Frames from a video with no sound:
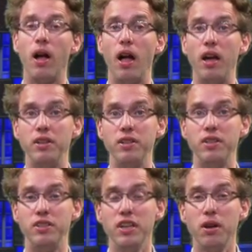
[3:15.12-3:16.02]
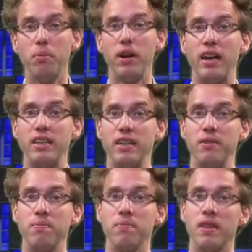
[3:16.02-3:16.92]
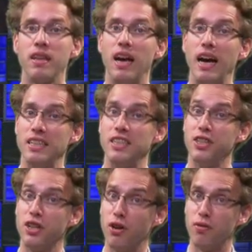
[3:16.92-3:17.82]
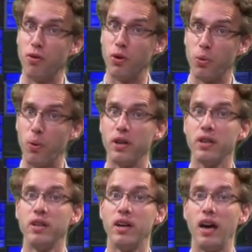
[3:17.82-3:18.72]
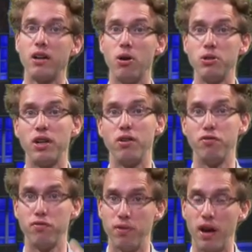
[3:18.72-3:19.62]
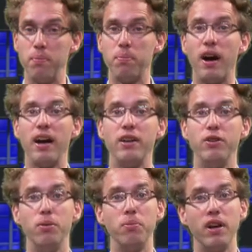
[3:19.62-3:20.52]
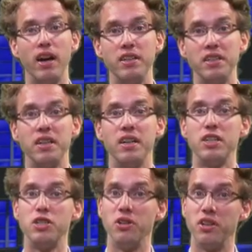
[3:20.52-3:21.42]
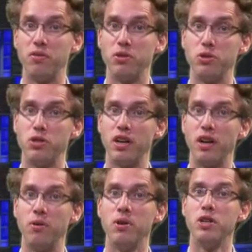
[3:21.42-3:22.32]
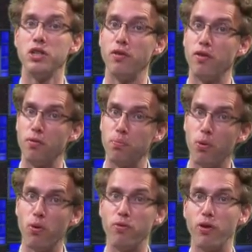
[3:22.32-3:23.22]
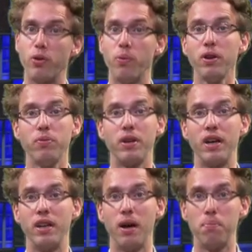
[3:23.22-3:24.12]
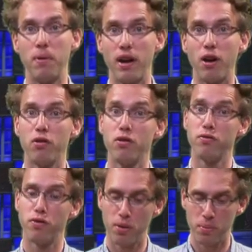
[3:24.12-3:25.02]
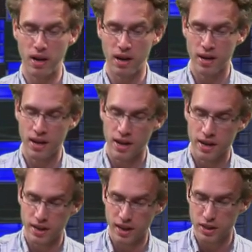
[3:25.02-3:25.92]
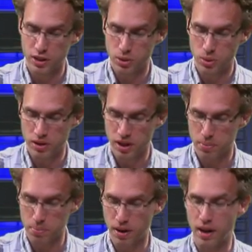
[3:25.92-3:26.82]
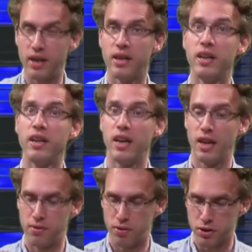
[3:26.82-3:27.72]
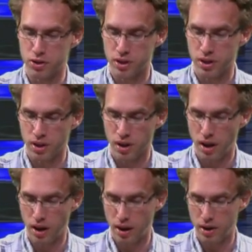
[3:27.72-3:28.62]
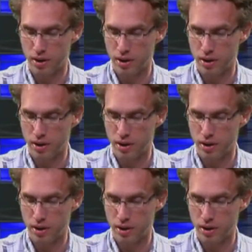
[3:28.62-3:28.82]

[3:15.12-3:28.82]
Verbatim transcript: uh, denominator has a 0 of order 1, and cosine of n pi, the numerator, not equal to 0. So we have a pole of order 1. We can apply our formula. The residue at n pi equals uh,